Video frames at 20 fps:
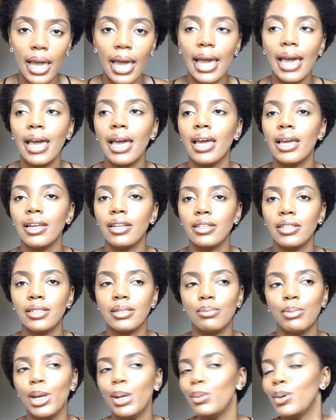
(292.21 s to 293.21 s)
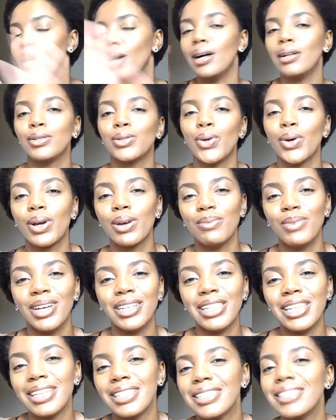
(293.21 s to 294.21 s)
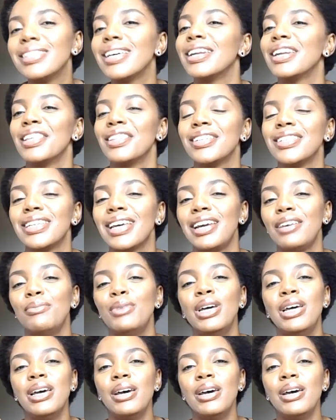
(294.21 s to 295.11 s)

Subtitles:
and maybe I'll talk about that another time,